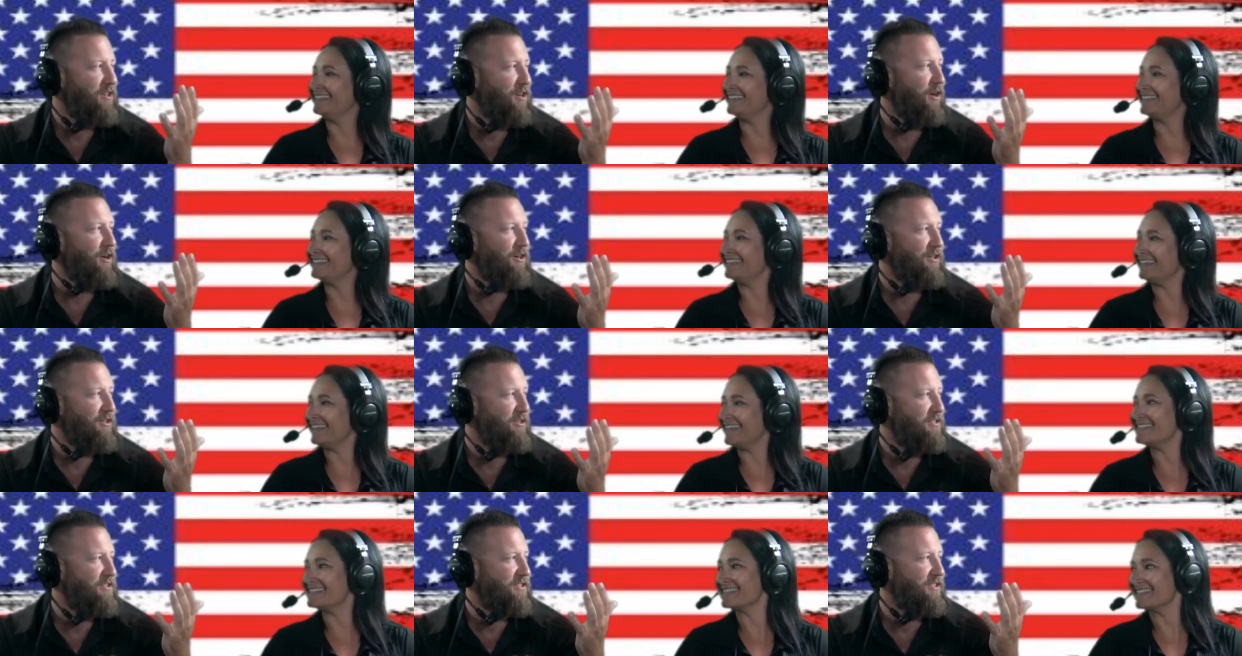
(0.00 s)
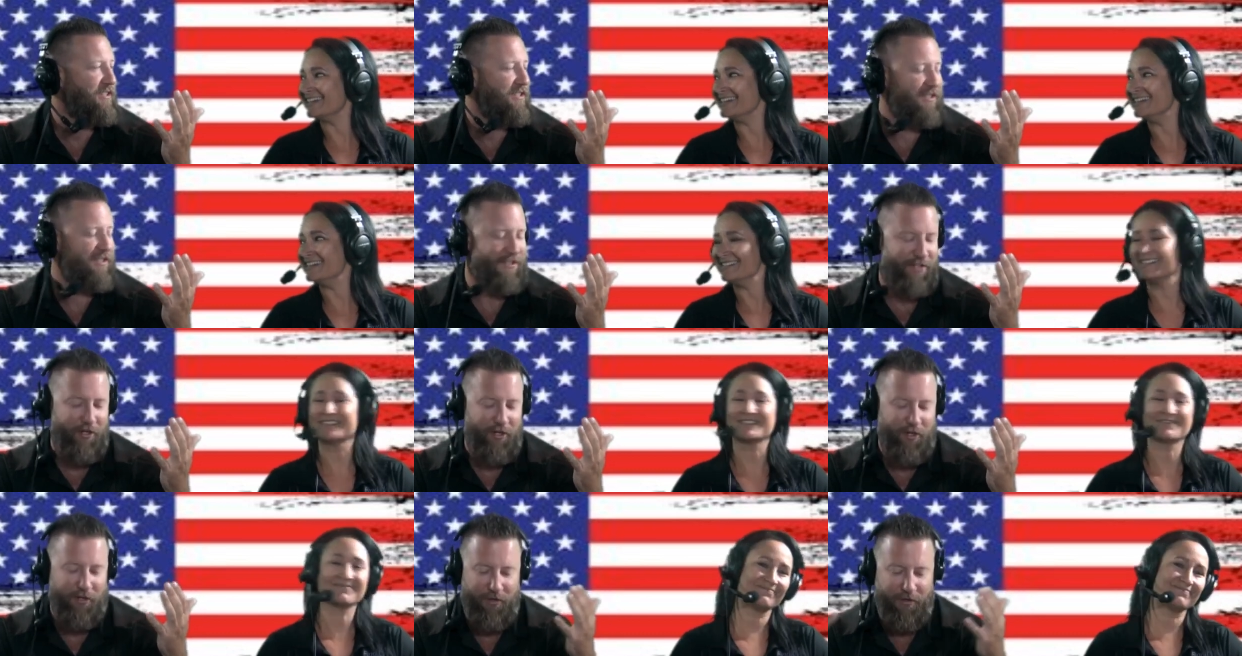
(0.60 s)
Speaker 1: cards. Gas cards.
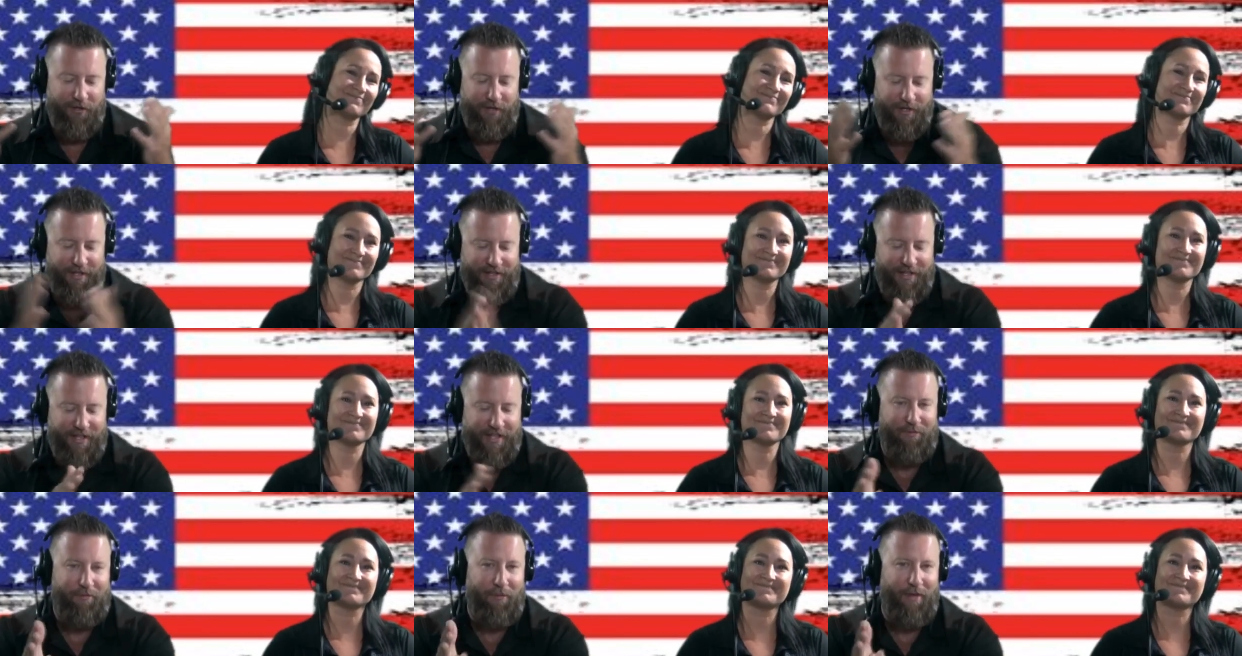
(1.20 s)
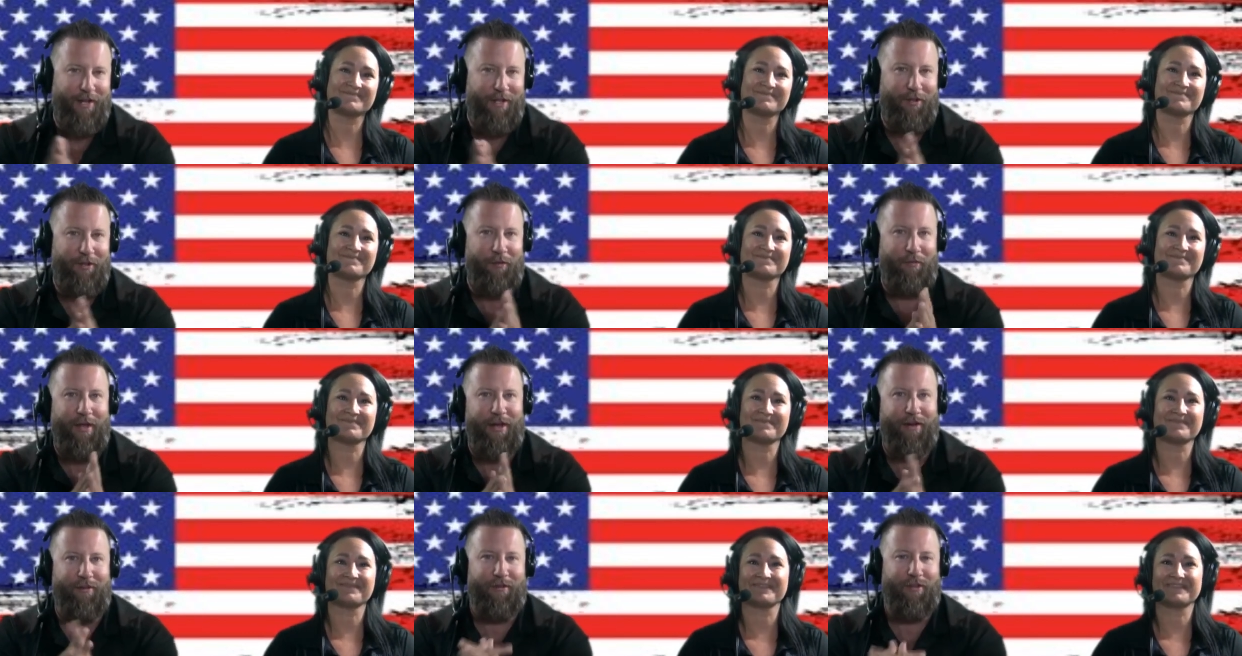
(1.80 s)
So uh, that's probably a little
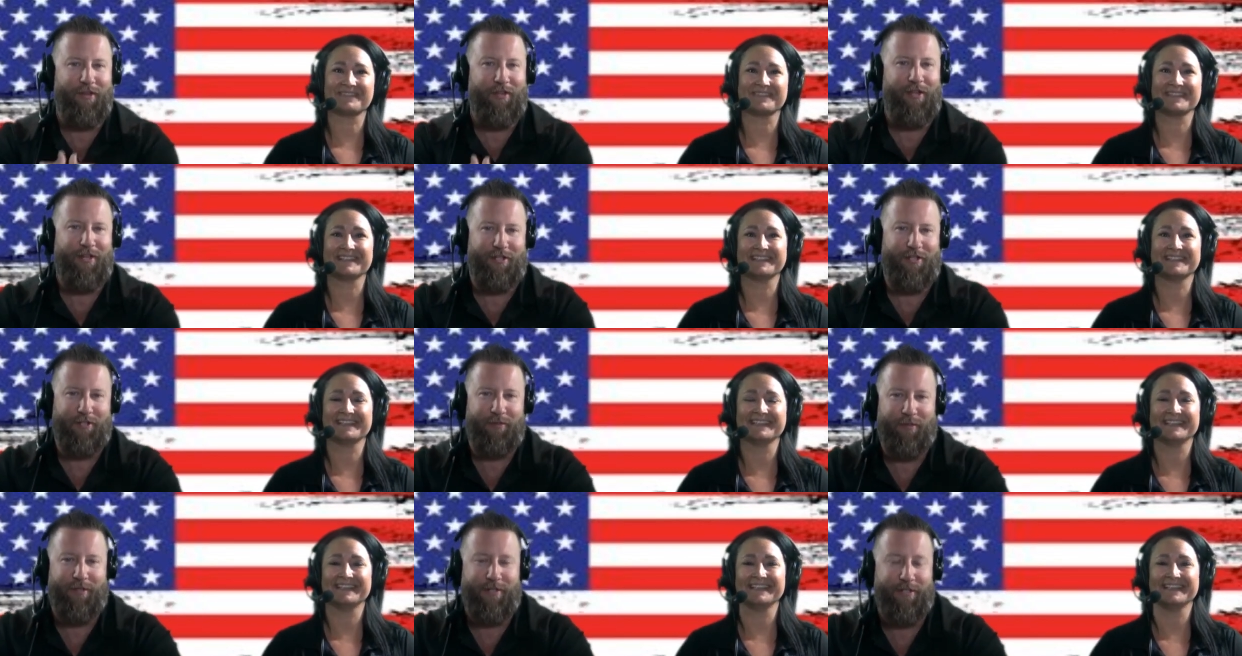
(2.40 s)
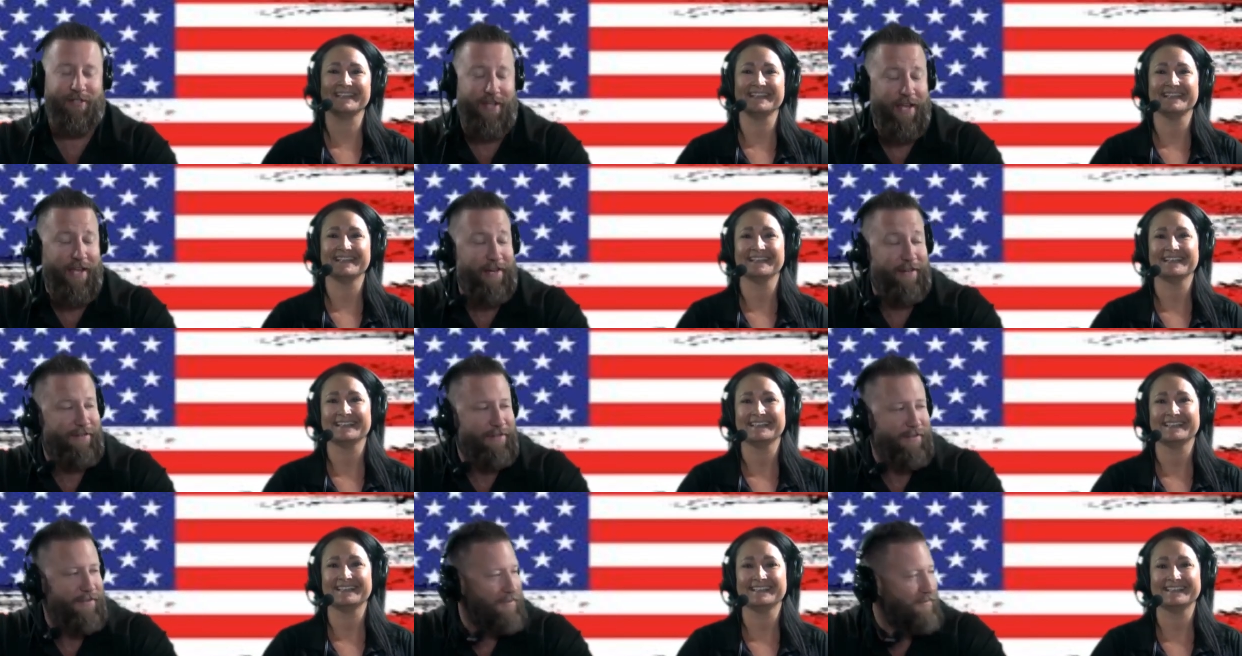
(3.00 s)
better for the customers. I don't
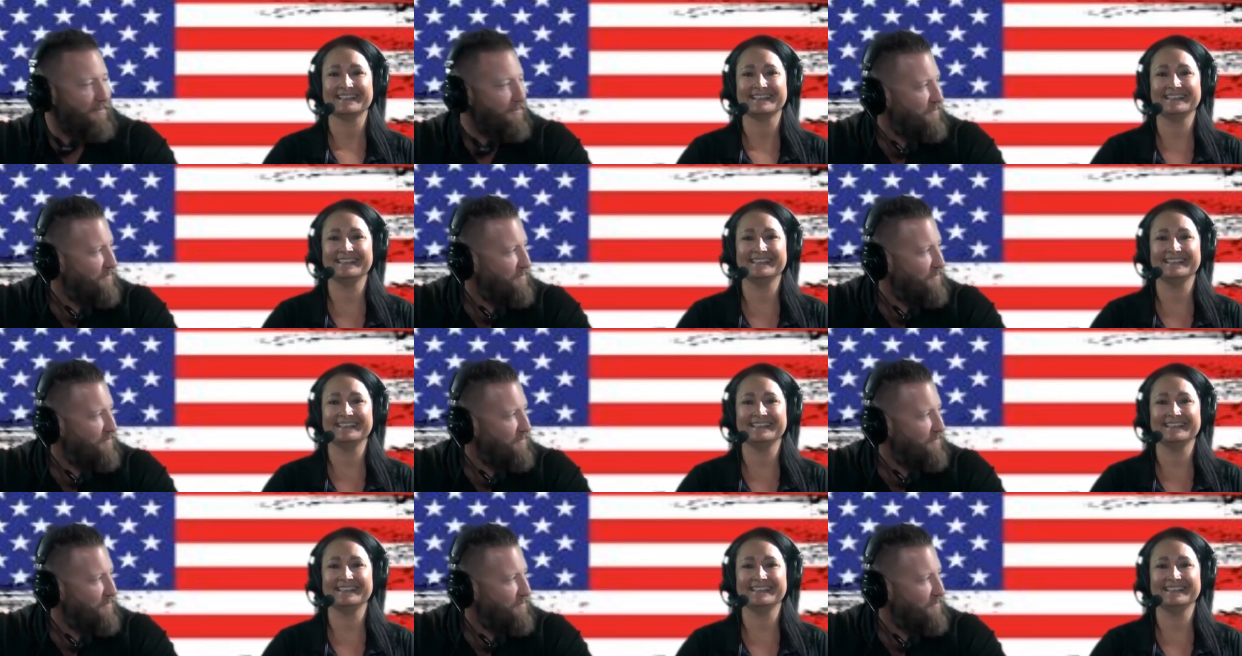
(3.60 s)
know.